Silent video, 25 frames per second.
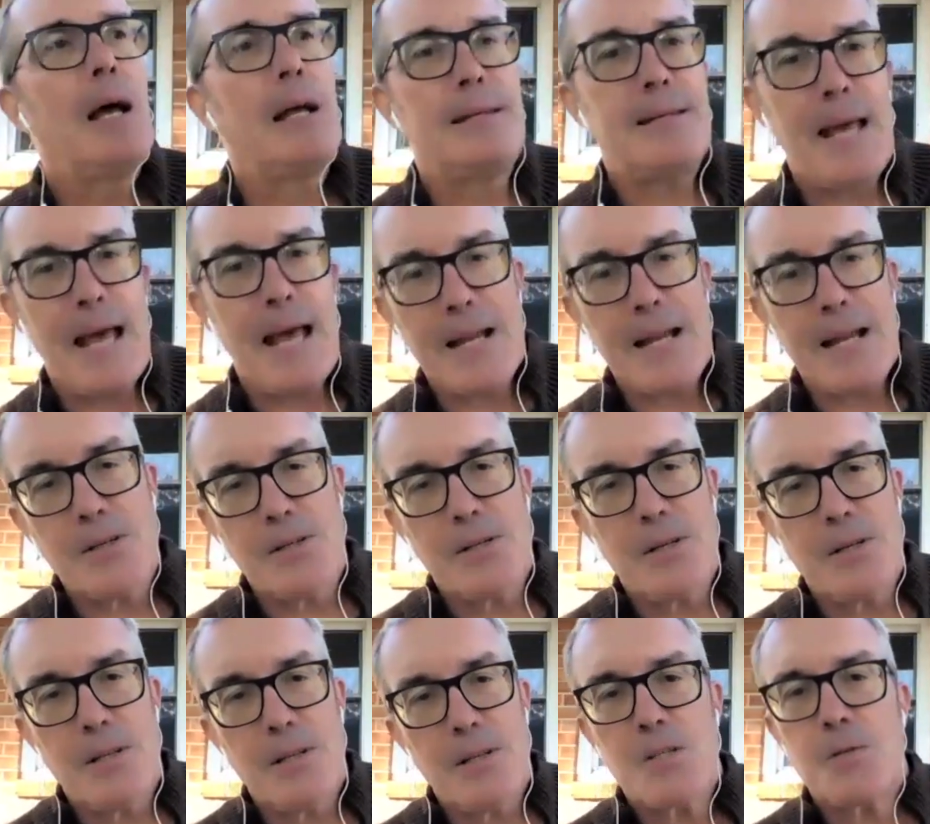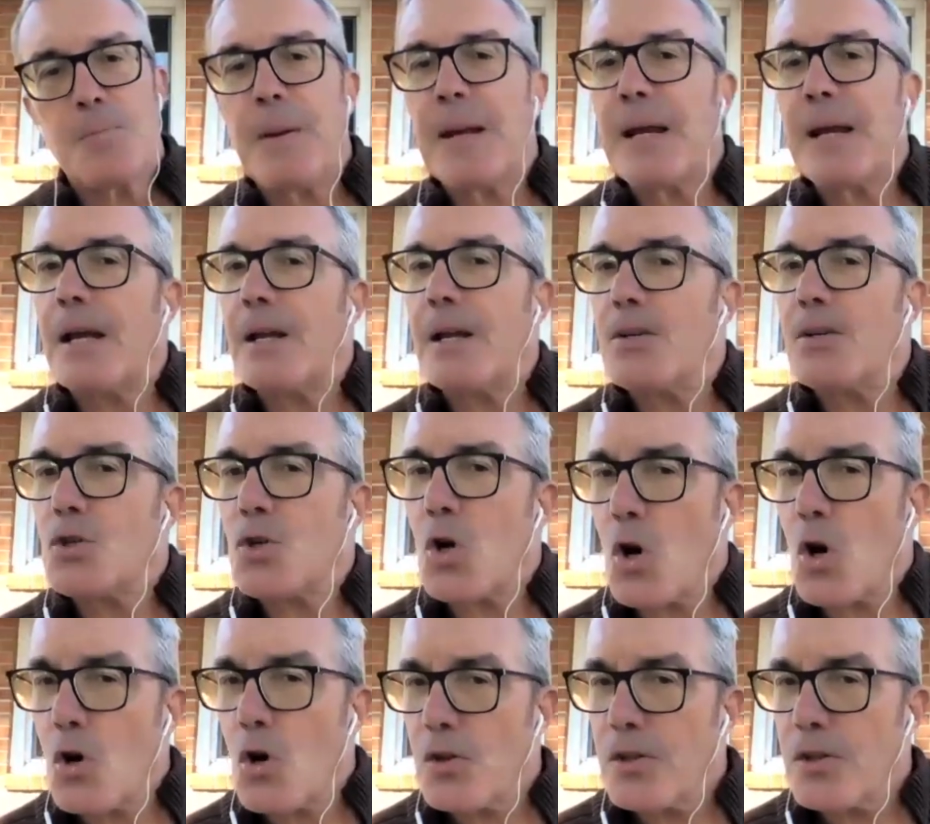attach it to the spigot,
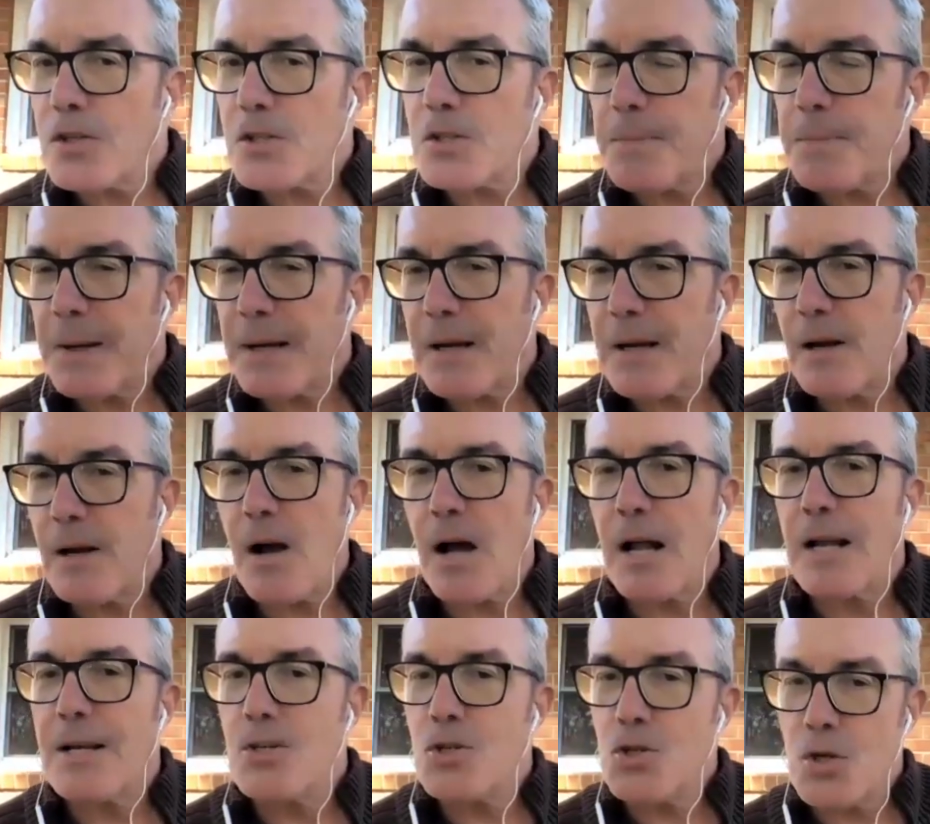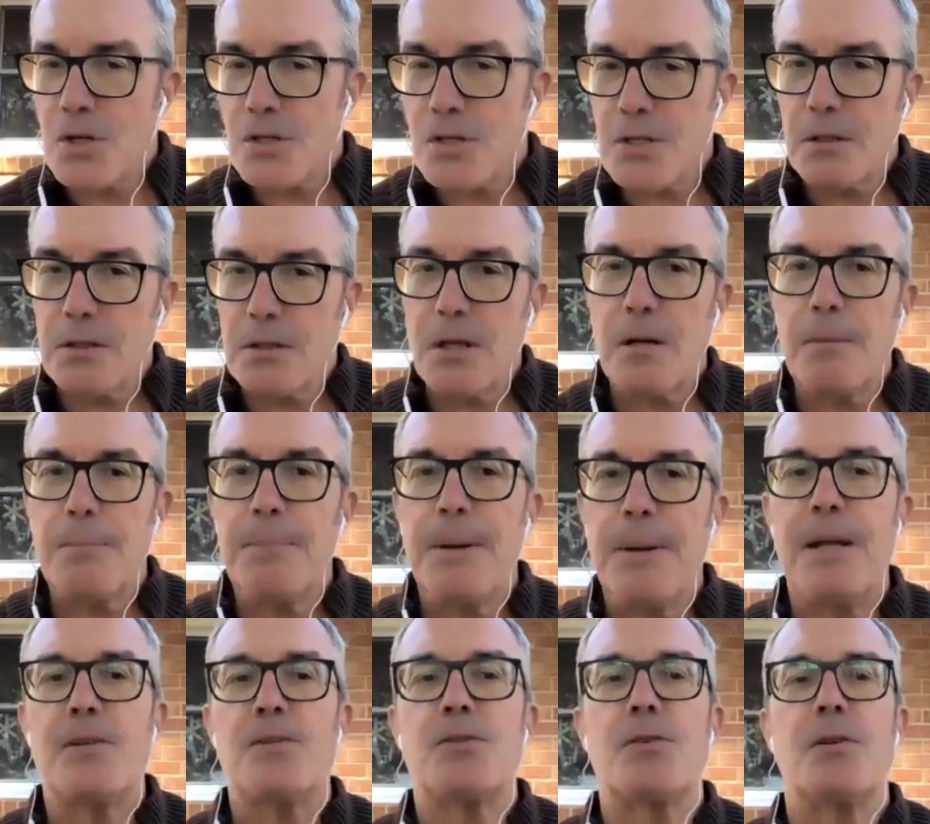turn the spigot on just a
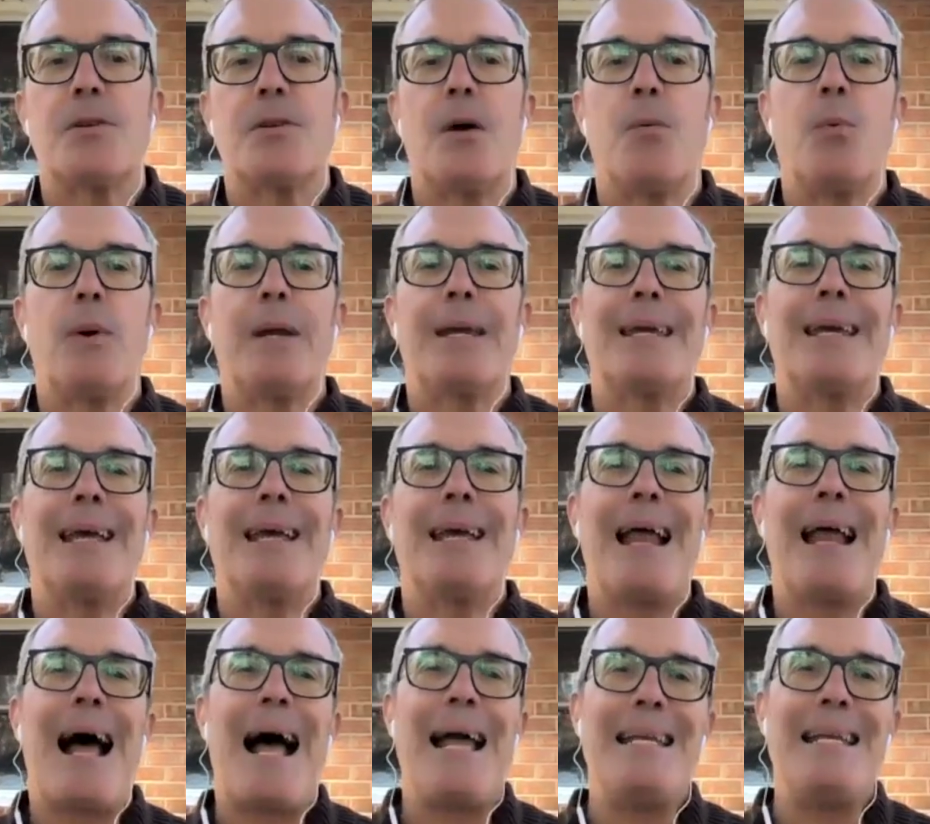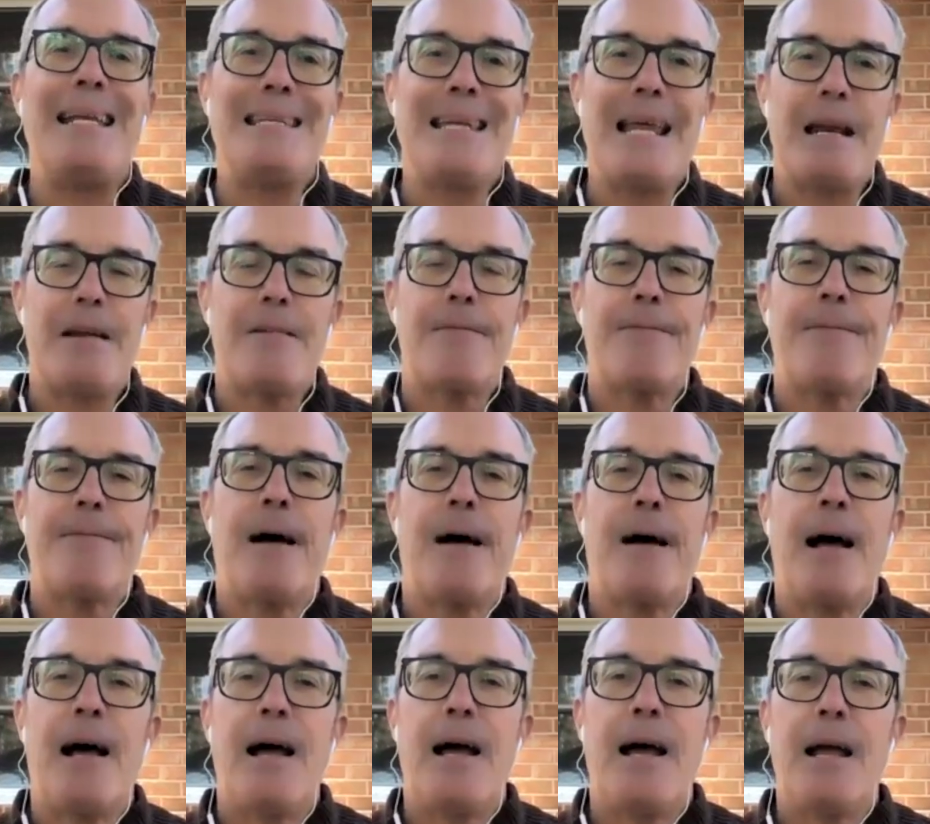little bit so that we can
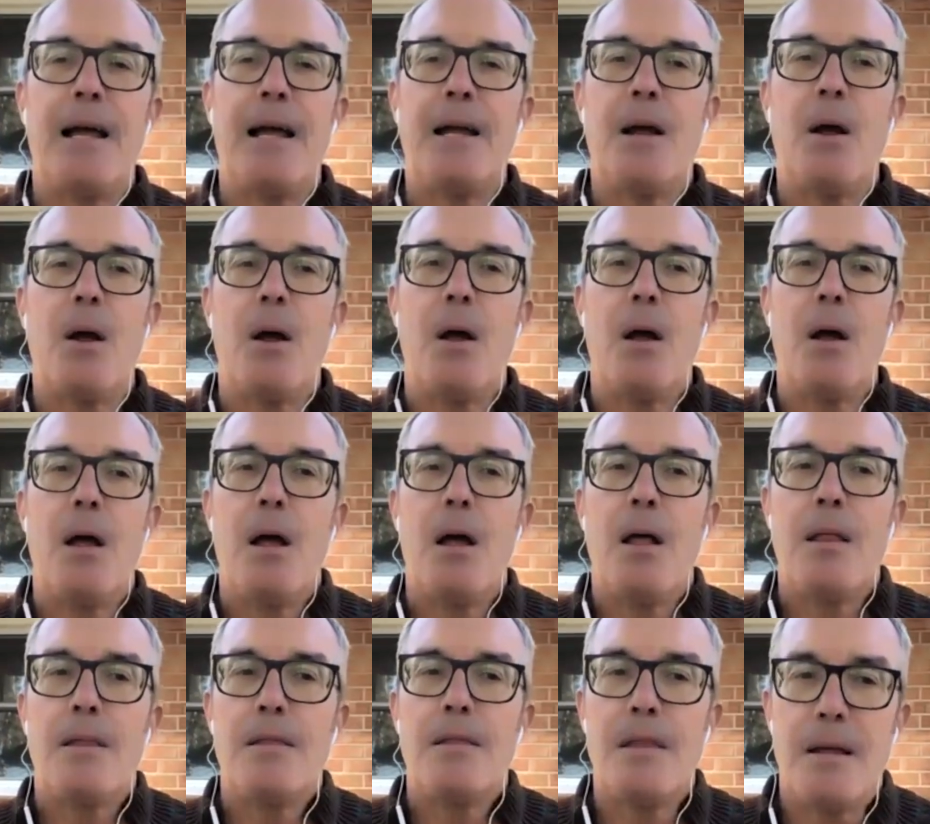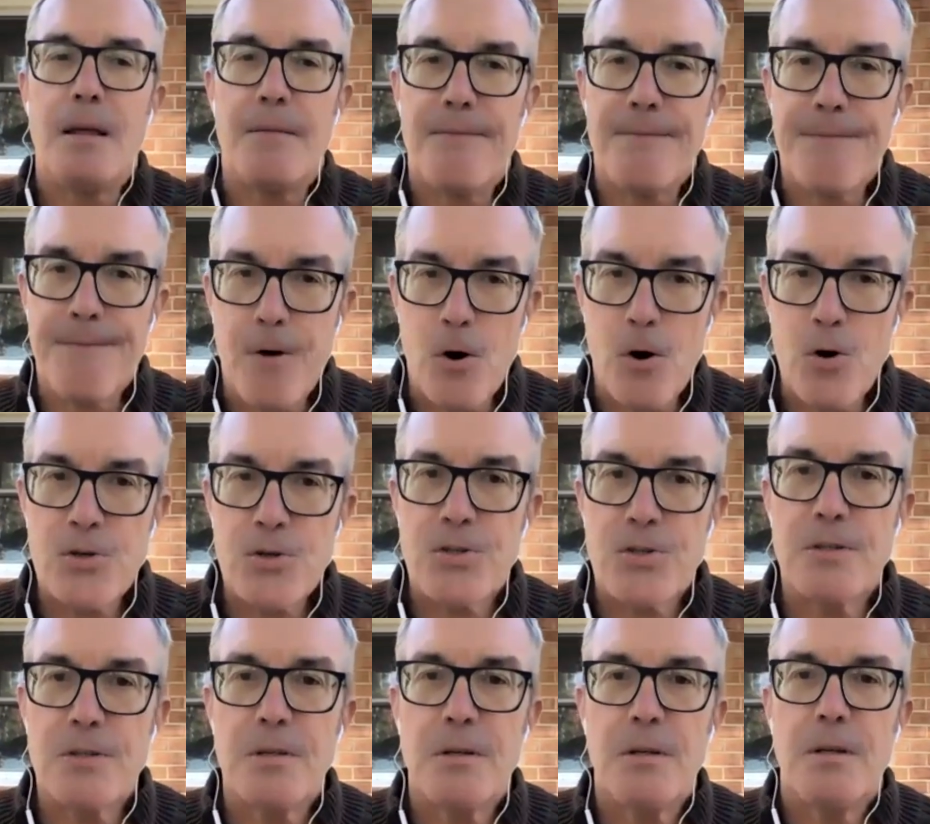identify the
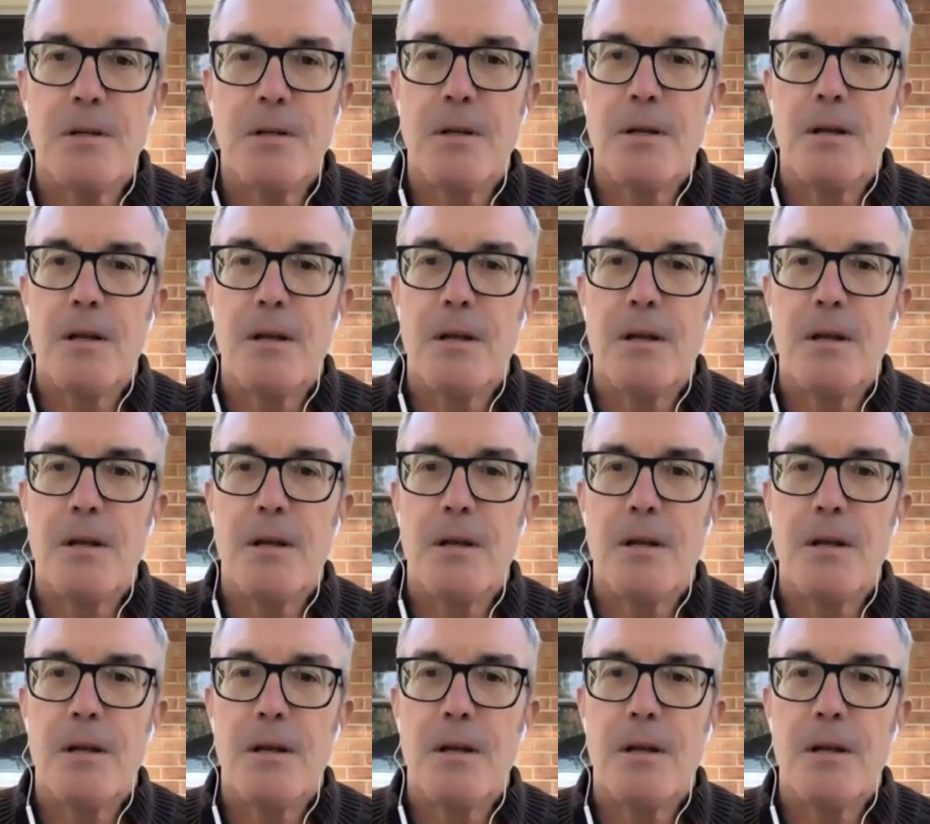first